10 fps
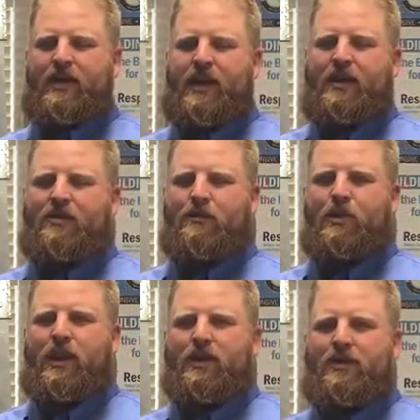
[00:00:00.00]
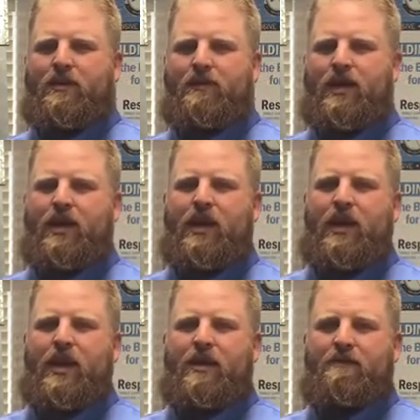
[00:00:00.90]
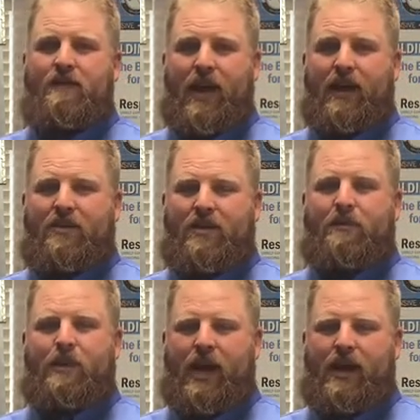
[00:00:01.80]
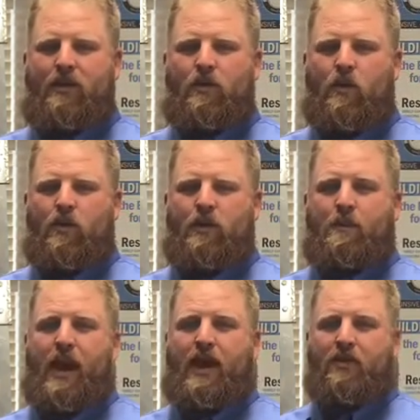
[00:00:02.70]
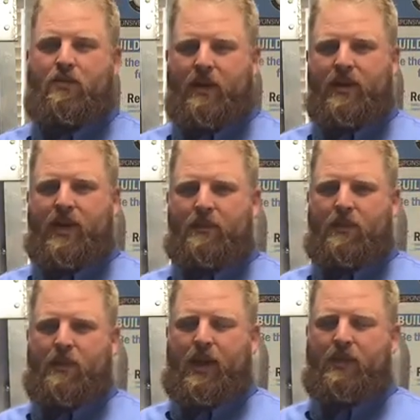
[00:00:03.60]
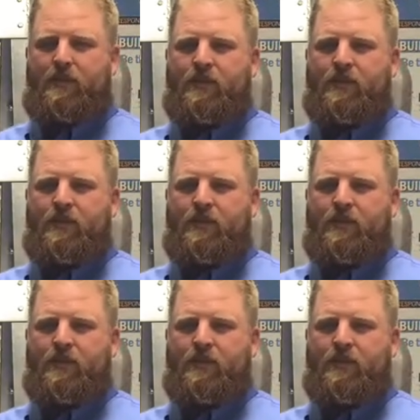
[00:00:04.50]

It takes the place of the Advanced panel or the Pack 3-timer panel.